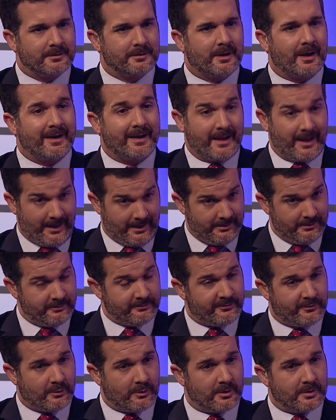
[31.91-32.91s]
again,
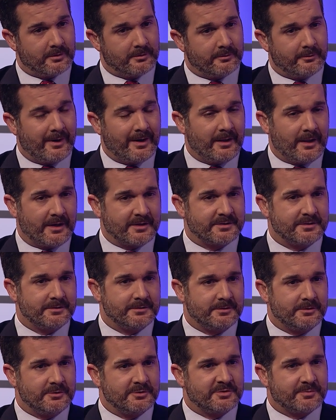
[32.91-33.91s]
for re-election
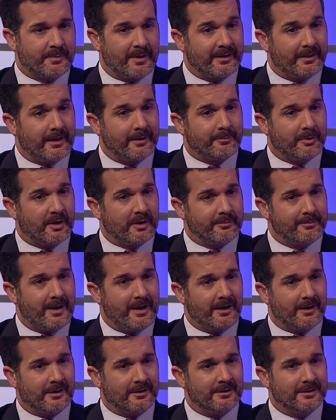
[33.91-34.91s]
to Spring Lake Park
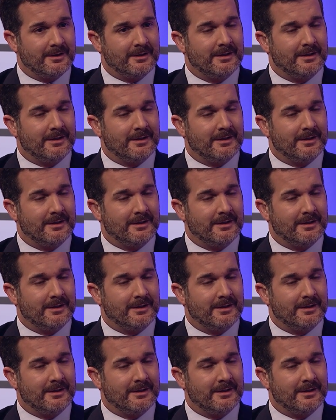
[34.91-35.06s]
Mayor.